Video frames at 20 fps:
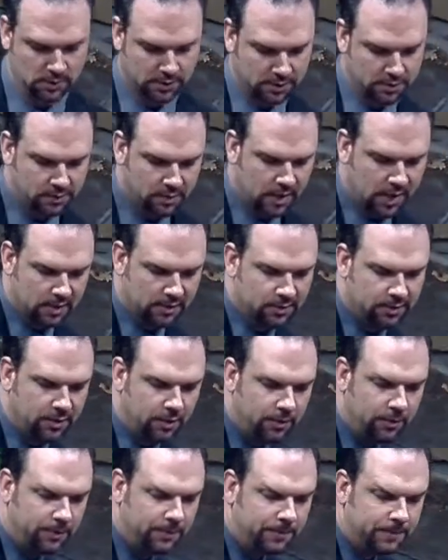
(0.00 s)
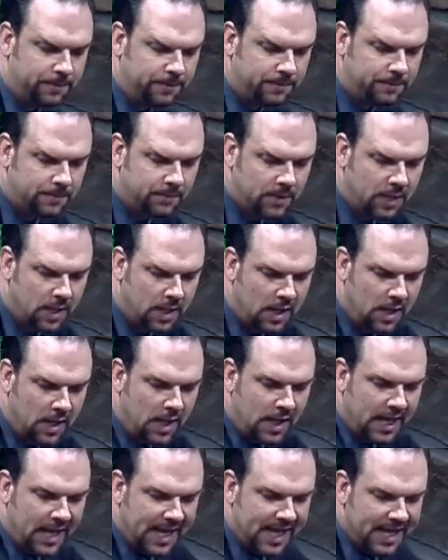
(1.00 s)
You can too.
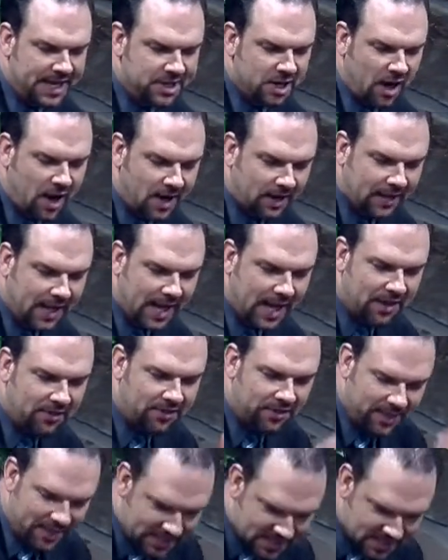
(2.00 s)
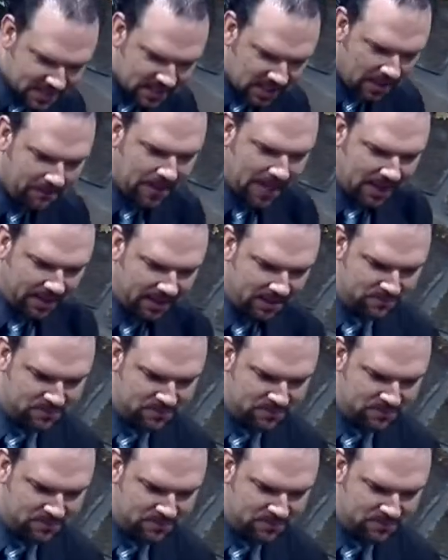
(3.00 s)
Enoch had this about